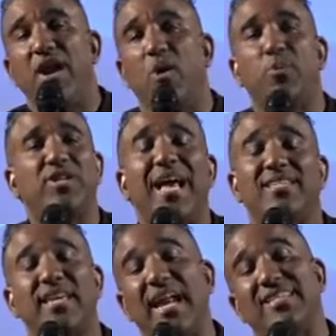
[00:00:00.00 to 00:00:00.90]
on now, put your
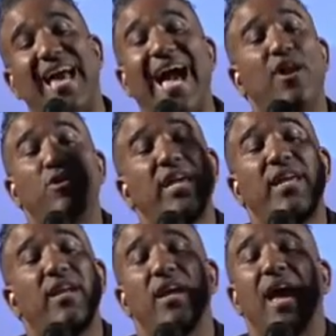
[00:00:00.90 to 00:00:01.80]
hands together and say, I
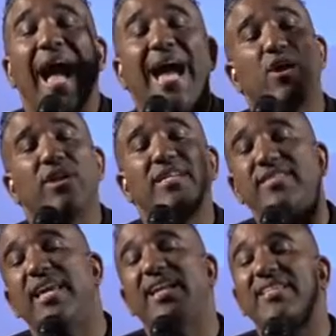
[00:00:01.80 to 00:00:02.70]
don't need
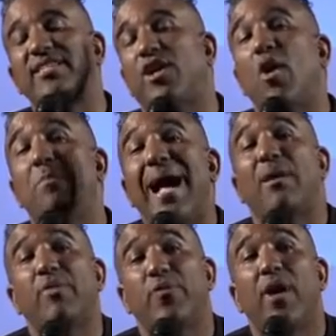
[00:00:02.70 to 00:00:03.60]
sickness to come
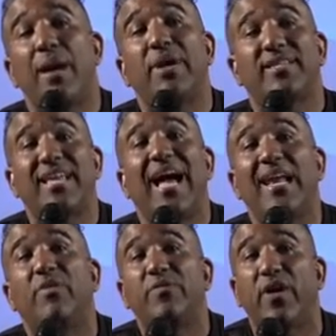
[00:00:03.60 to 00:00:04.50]
back before I start
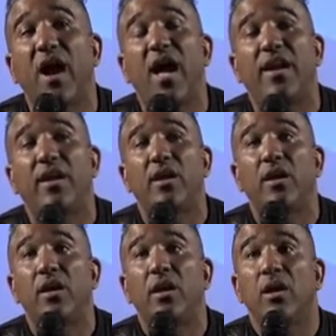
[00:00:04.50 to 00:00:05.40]
living for God.
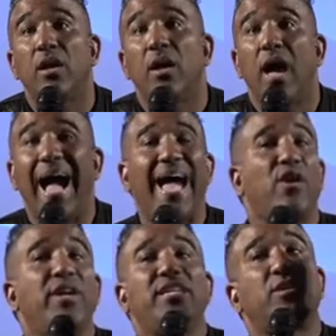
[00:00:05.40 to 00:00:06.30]
I
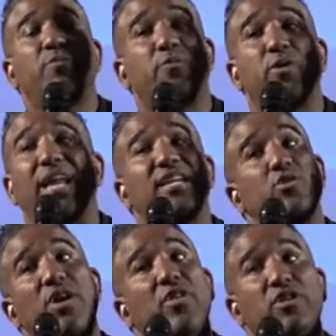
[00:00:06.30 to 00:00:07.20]
don't need to get
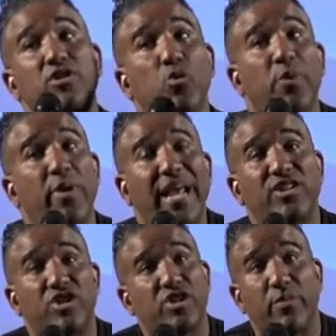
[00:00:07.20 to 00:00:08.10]
into another stupid
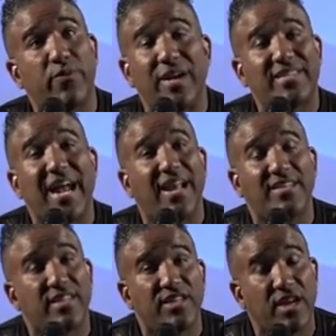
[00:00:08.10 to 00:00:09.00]
relationship before I start
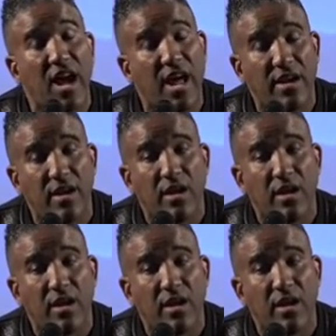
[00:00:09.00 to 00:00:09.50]
listening to God.